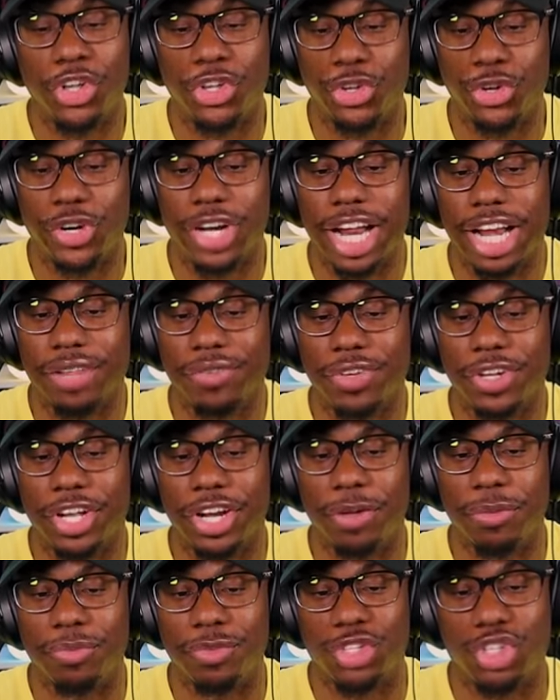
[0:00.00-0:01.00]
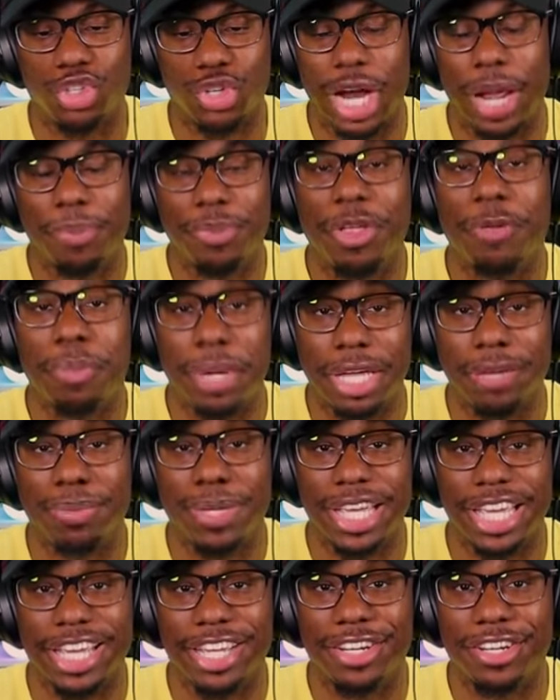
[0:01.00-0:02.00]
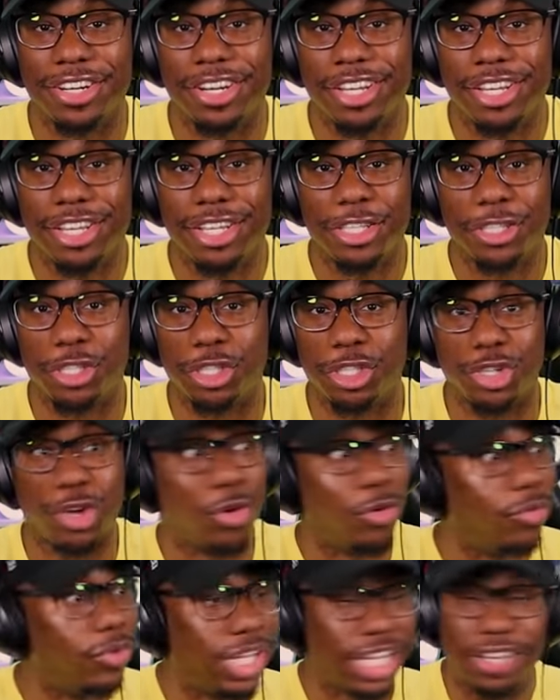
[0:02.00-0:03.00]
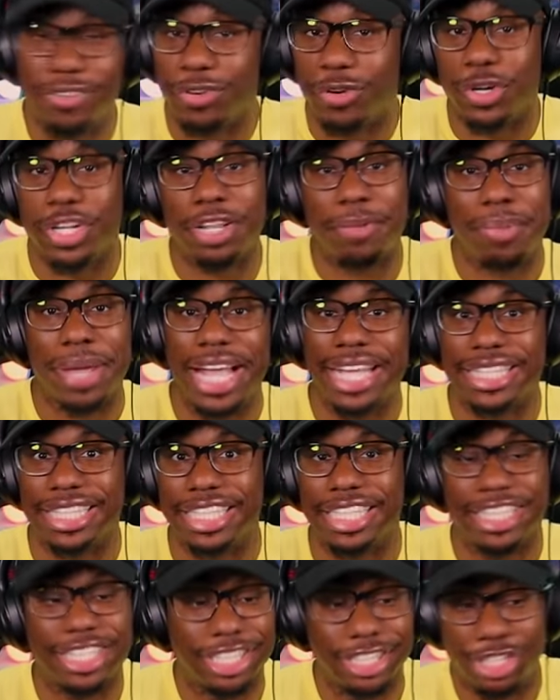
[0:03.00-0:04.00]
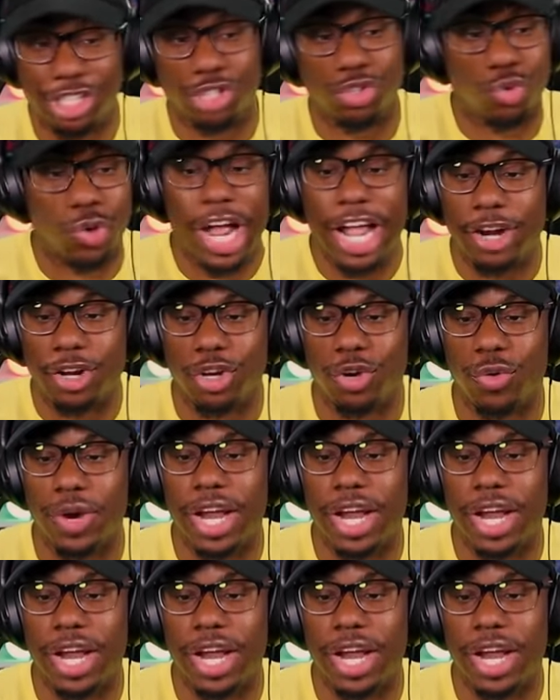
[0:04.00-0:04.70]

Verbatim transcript: You're not even gonna strap the baby in. You're just gonna leave her in the back seat to just rattle